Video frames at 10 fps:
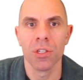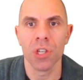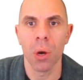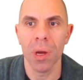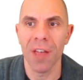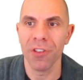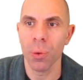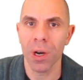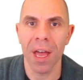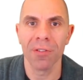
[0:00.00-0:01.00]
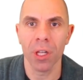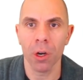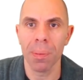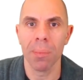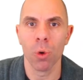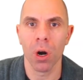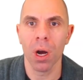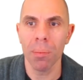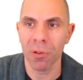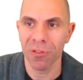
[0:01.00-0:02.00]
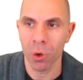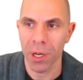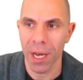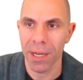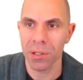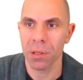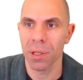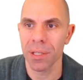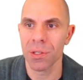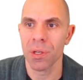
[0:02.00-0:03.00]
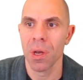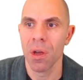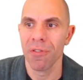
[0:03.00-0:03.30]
So if you want to have a little bit more humble forecast, let's